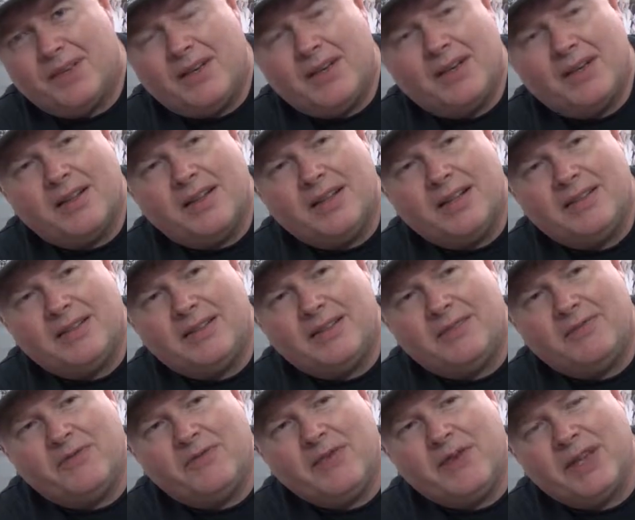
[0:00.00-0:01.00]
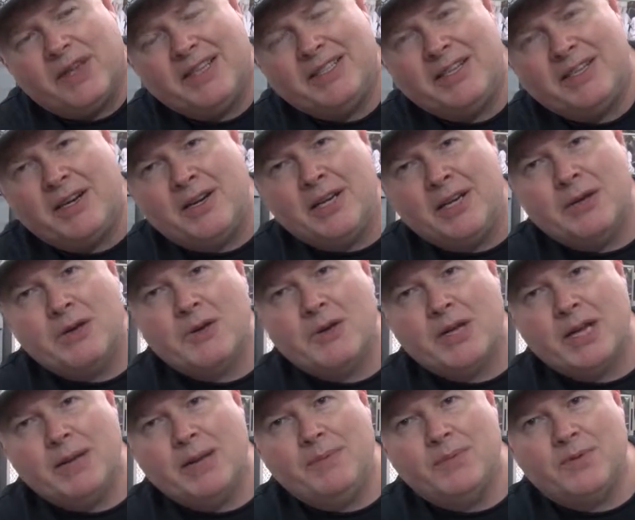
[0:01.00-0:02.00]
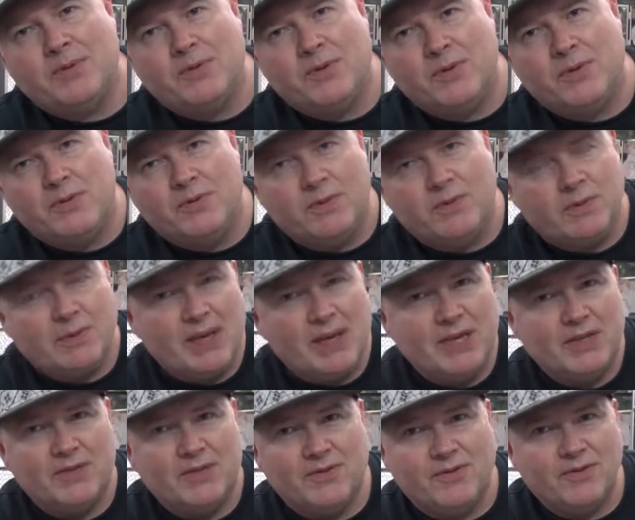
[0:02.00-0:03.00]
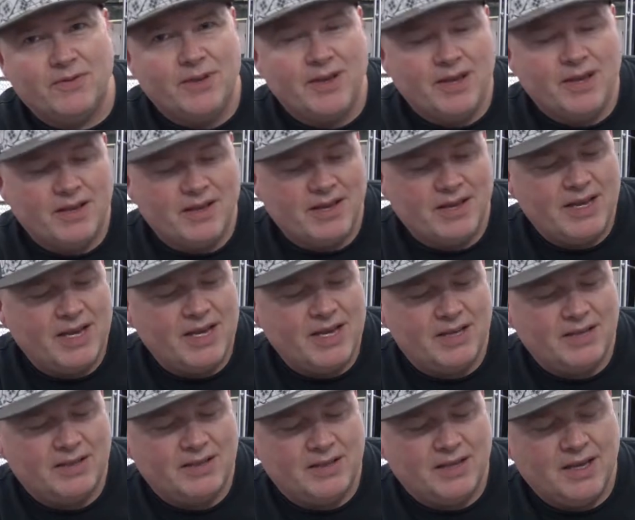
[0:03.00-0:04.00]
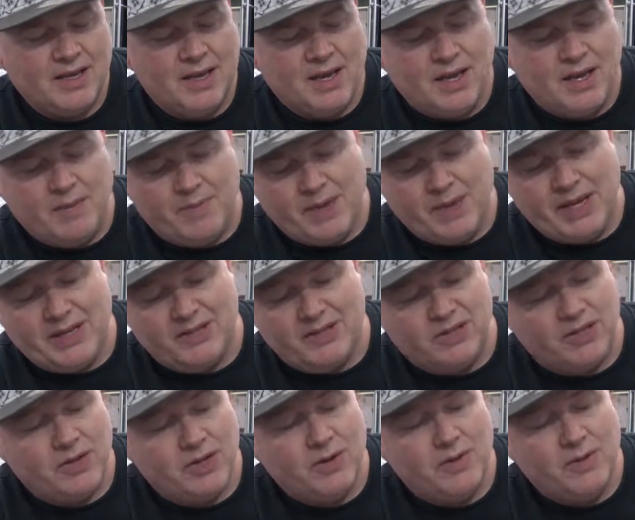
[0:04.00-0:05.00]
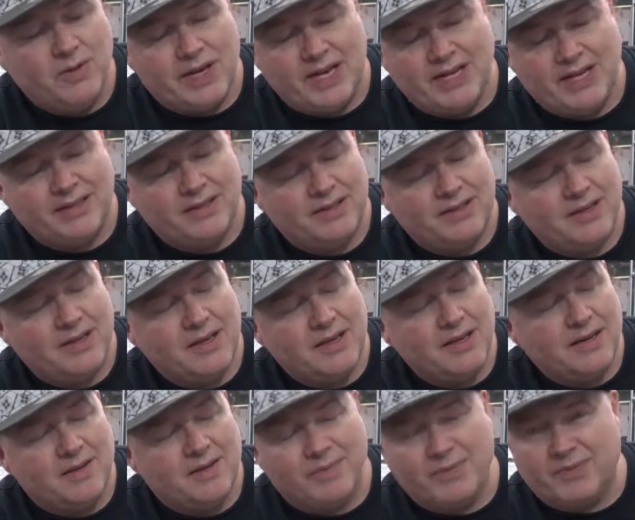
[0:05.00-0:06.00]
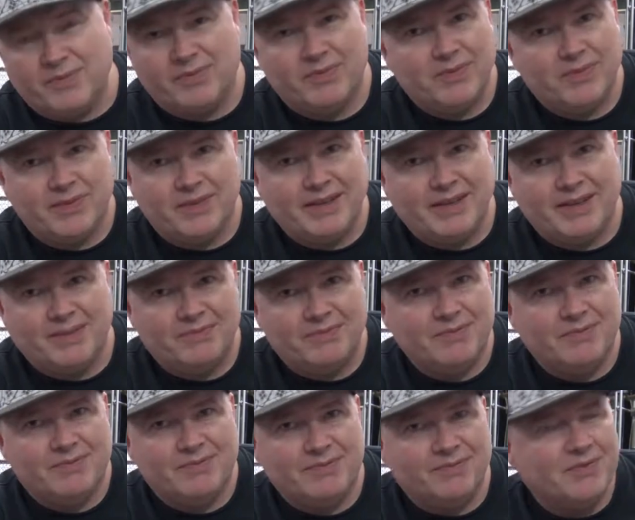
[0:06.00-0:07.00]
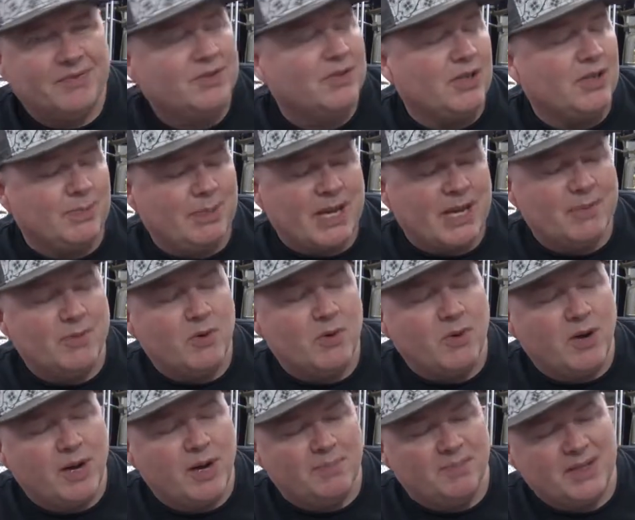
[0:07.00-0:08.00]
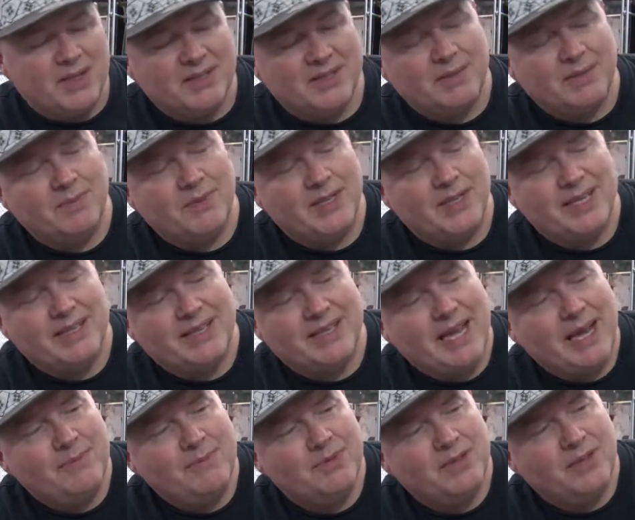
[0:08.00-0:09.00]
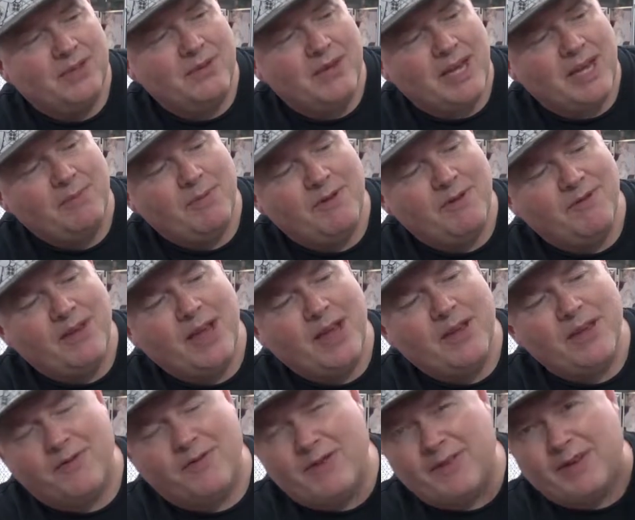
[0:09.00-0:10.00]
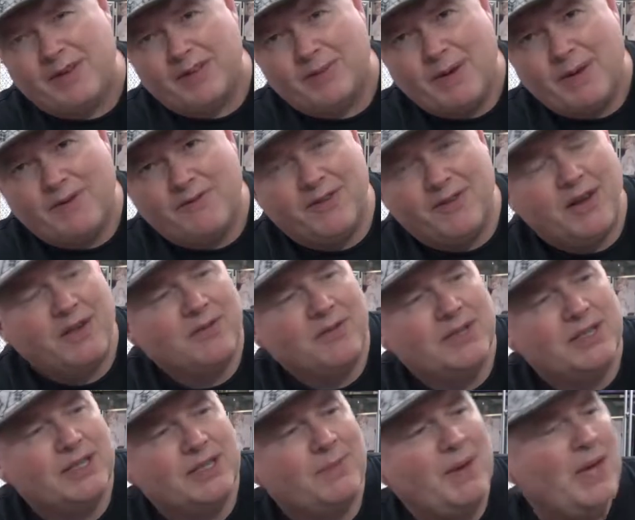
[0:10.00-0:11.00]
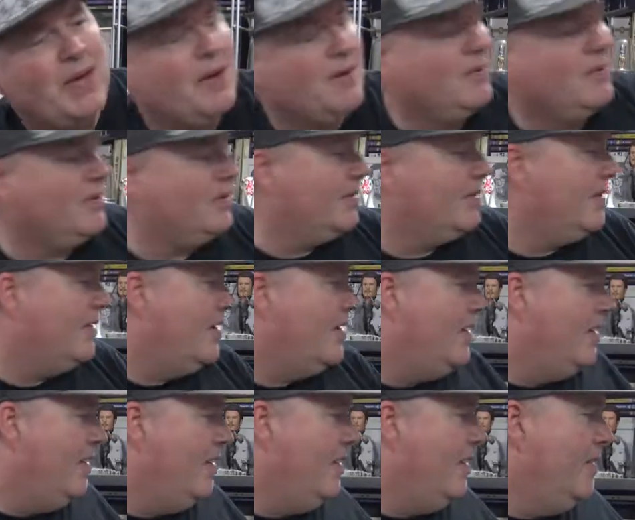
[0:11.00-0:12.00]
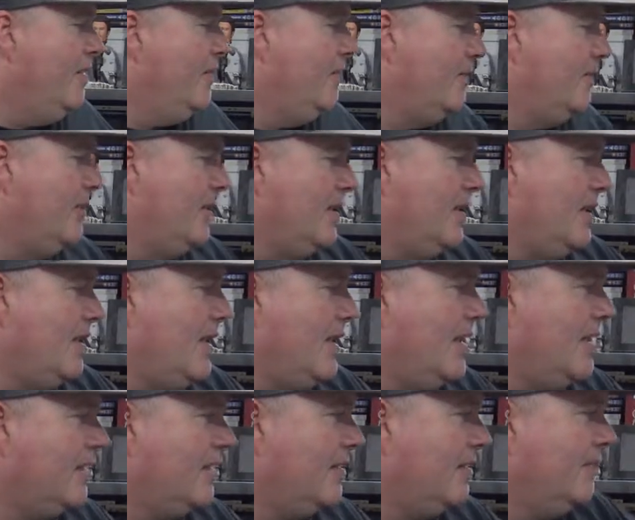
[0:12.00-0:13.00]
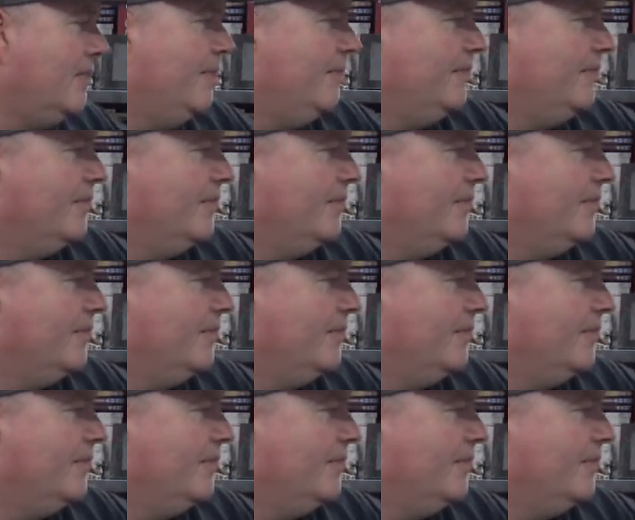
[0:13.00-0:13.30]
I collected the Guitar Hero games for PS3 and PS2, and I'm trying to pick them all up. And some of these games do keep their value. I think that's about £5 or £6 with CEX.